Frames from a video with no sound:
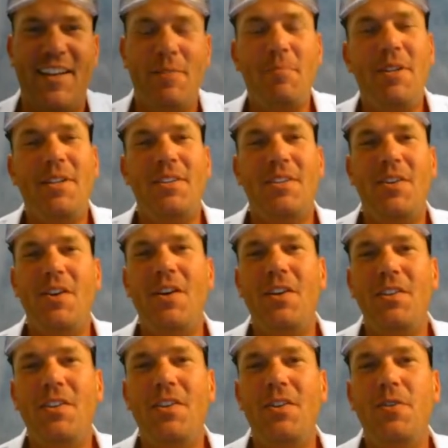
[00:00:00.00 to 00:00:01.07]
I'm going to
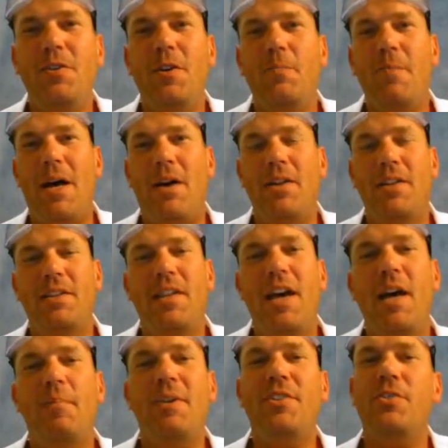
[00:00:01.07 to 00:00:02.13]
talk to you about
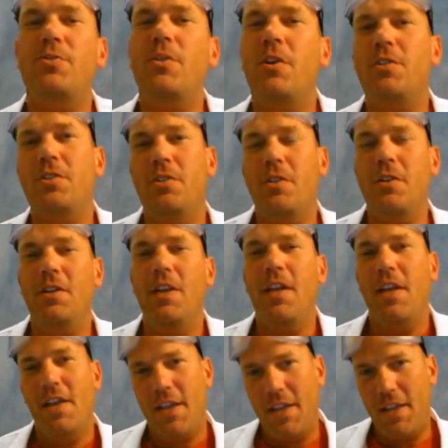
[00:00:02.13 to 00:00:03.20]
atomic structure
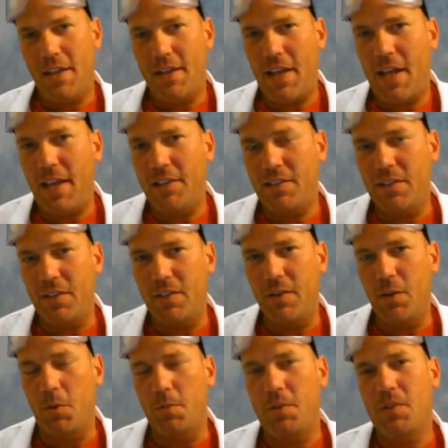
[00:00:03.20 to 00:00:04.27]
and
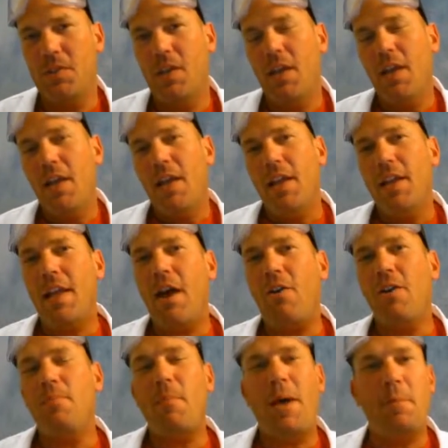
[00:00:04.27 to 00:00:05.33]
isotopes.
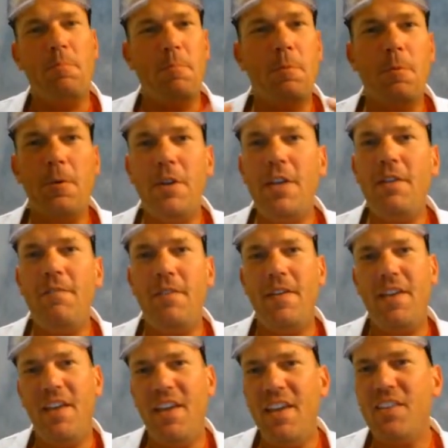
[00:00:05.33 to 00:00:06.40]
Now, in my
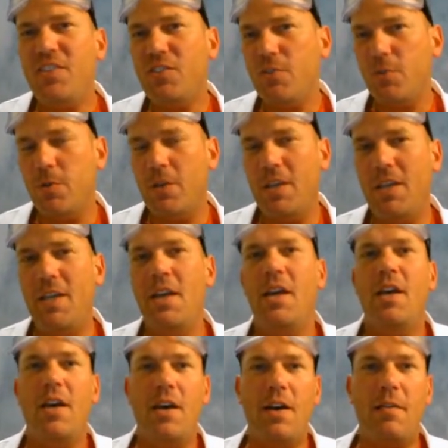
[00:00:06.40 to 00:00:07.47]
brief history
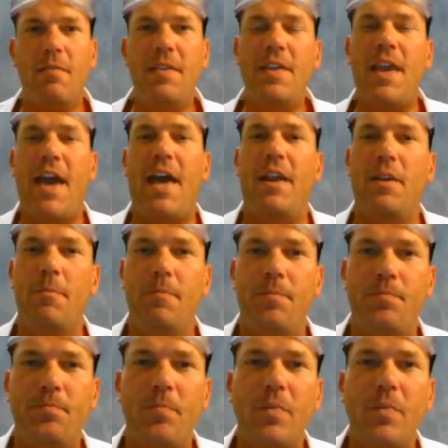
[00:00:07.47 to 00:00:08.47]
of the atom,